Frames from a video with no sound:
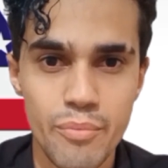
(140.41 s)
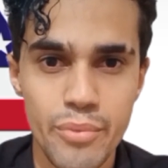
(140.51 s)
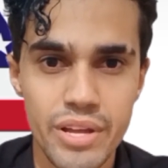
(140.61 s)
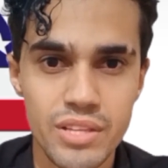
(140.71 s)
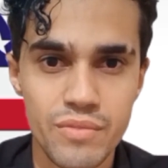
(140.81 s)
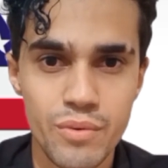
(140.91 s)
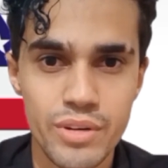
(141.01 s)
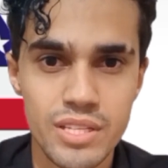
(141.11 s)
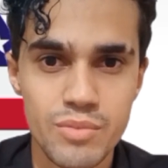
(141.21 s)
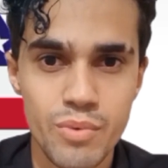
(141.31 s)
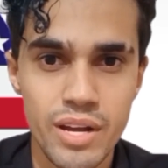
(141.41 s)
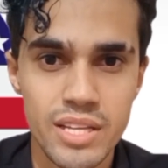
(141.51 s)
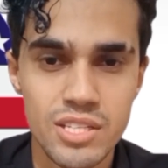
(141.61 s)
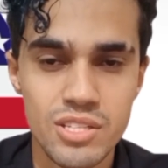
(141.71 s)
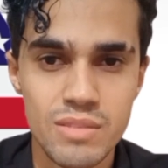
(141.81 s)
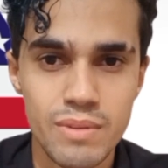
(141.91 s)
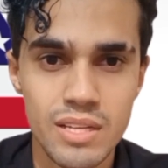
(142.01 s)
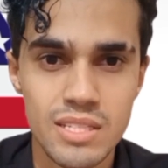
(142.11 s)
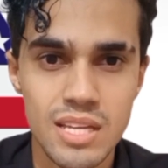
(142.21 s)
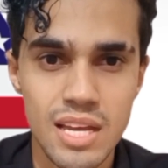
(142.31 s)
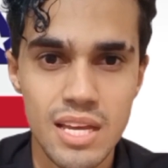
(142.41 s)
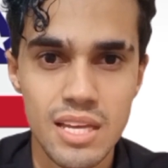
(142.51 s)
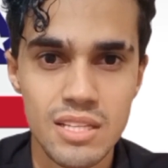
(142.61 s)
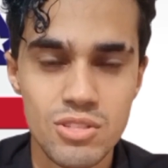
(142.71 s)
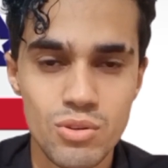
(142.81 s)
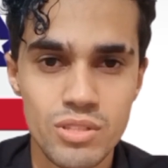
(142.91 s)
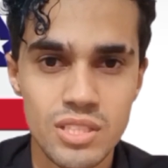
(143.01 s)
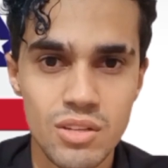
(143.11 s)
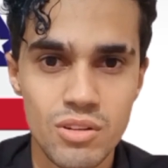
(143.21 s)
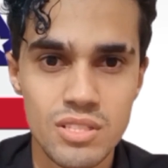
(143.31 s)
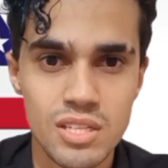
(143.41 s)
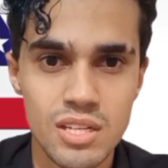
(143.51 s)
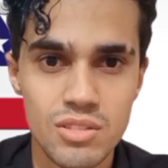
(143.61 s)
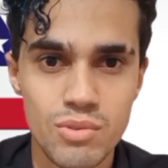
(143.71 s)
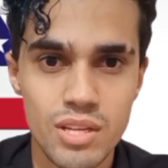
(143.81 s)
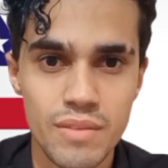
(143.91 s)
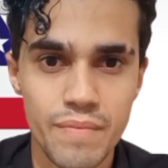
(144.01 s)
brand for its pride displays in stores across the country,